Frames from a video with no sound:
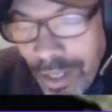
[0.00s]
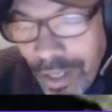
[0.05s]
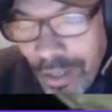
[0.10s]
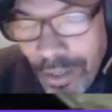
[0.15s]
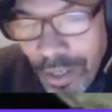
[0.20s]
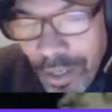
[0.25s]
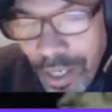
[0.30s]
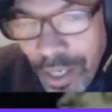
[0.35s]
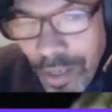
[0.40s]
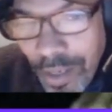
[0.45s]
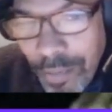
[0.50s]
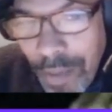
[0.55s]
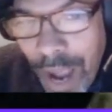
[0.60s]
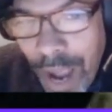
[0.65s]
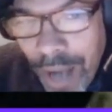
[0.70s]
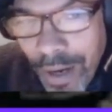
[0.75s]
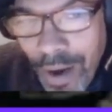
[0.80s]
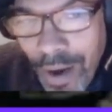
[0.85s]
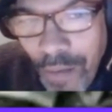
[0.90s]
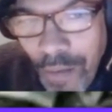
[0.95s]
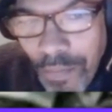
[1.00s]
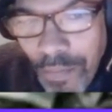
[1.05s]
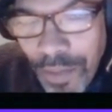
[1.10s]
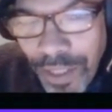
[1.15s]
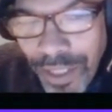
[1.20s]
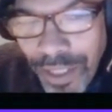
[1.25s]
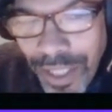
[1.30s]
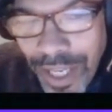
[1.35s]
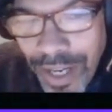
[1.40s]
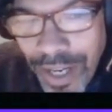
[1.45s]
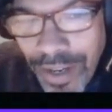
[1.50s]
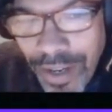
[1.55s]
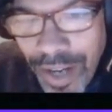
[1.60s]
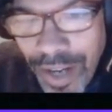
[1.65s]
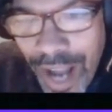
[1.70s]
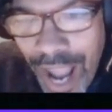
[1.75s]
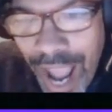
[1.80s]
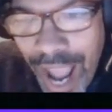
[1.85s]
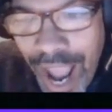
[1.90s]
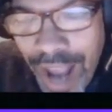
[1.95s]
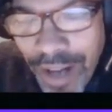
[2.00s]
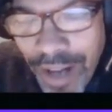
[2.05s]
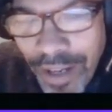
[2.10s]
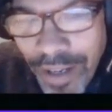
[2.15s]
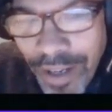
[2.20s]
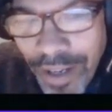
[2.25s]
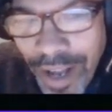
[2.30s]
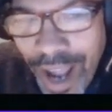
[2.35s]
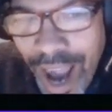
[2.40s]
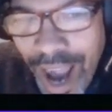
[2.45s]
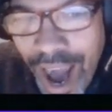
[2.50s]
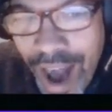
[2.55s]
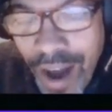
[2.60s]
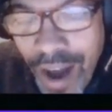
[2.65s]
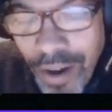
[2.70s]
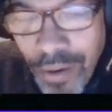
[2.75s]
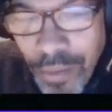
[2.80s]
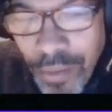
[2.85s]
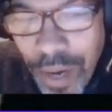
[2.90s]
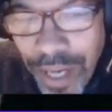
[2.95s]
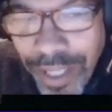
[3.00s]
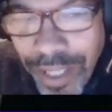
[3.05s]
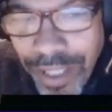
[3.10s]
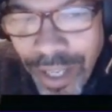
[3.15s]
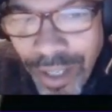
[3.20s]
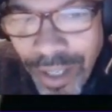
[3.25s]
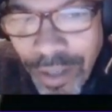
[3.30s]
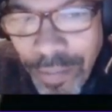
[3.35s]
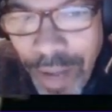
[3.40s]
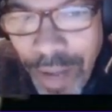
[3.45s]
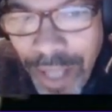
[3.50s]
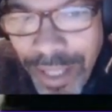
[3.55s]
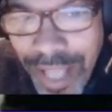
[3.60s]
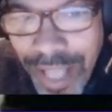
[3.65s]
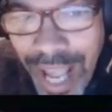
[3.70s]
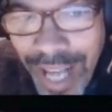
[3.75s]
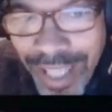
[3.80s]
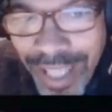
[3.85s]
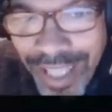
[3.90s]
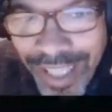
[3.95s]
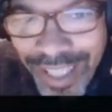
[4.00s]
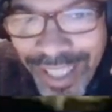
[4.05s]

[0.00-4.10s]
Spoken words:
you in the back office there at a higher rank. Talk about that.